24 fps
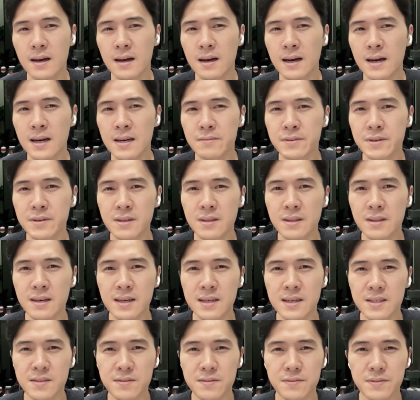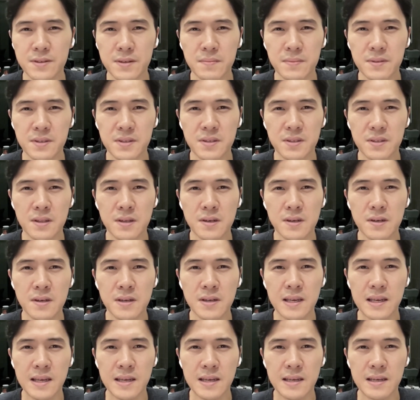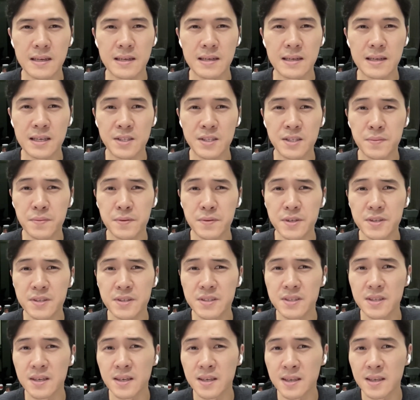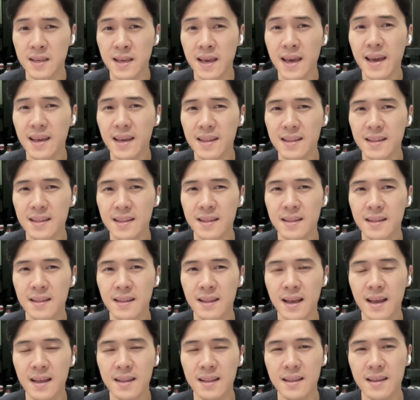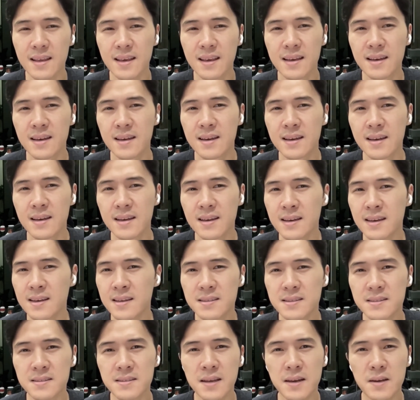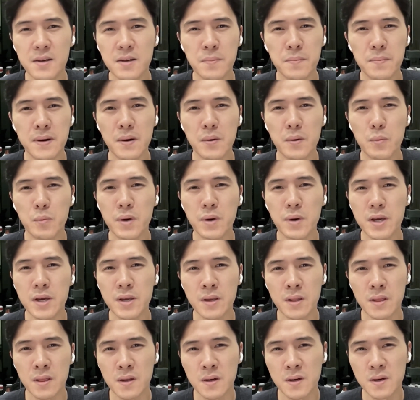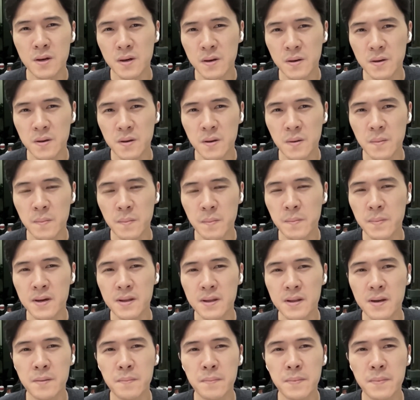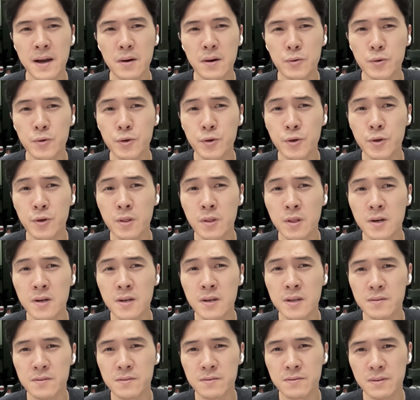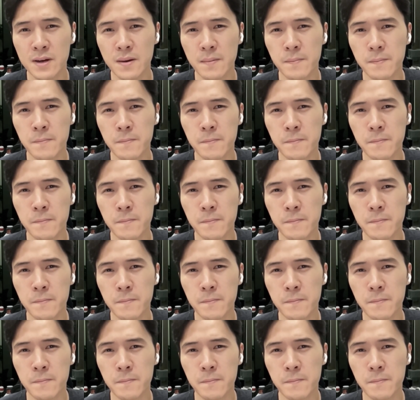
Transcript: I realized from this learning experience again that it is not about what you learn, but about who you learn it from.